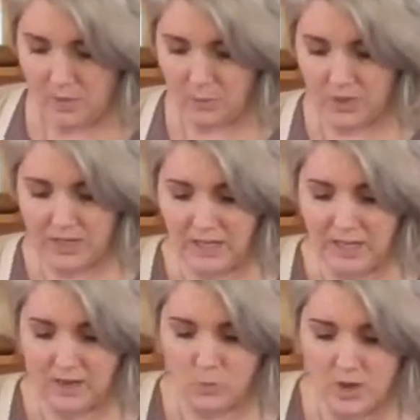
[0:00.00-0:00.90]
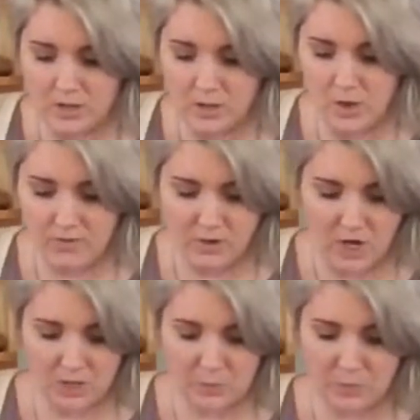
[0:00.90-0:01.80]
we're gonna get 1 clove of
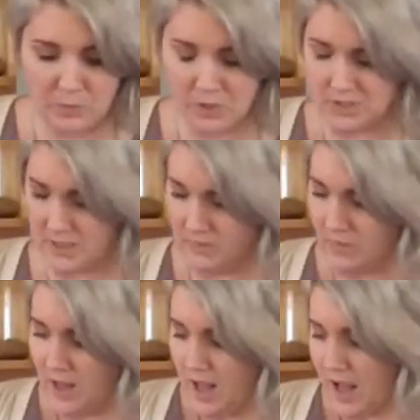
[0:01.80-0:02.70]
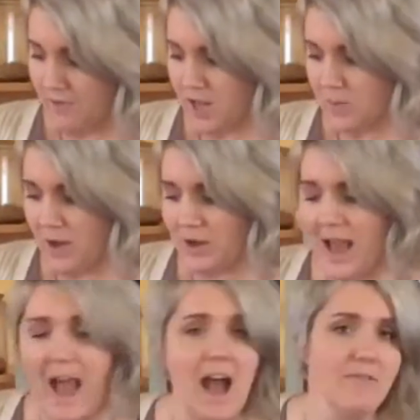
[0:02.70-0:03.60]
garlic per person. I've got about
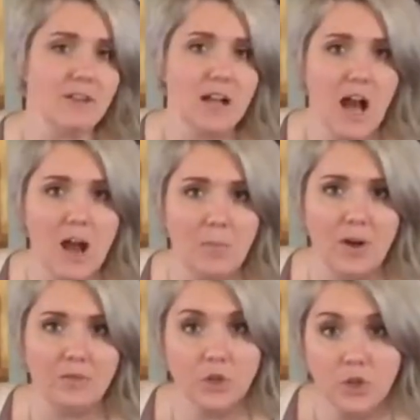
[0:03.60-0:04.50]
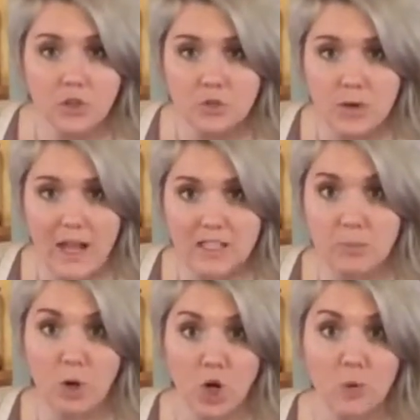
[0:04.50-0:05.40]
1/2 cup of cooked rice
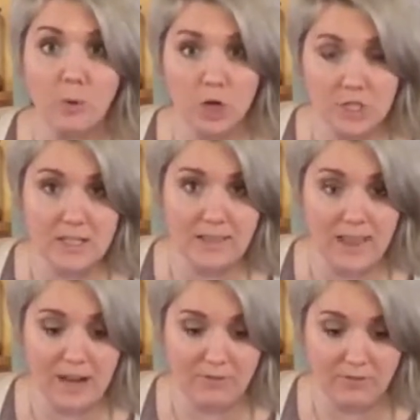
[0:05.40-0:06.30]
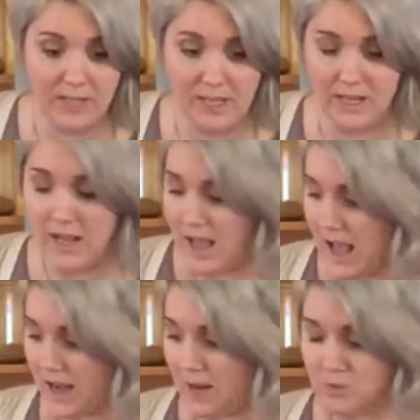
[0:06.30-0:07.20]
per person that I'm feeding,
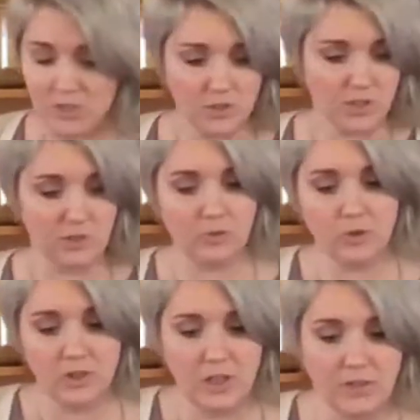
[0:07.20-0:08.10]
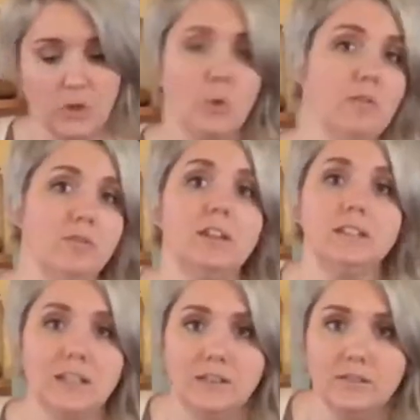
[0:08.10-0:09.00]
and I'm just looking for the
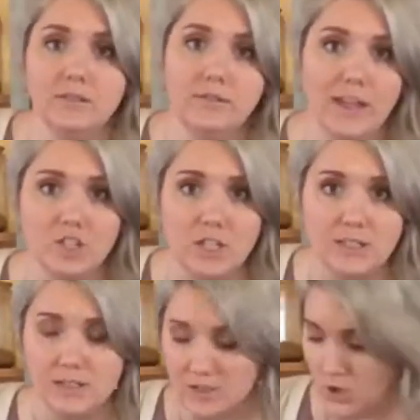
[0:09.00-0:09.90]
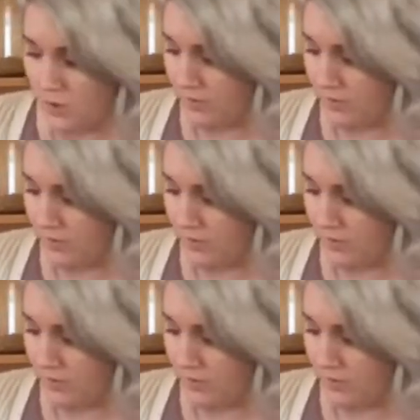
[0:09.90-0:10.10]
equivalent in veggies. So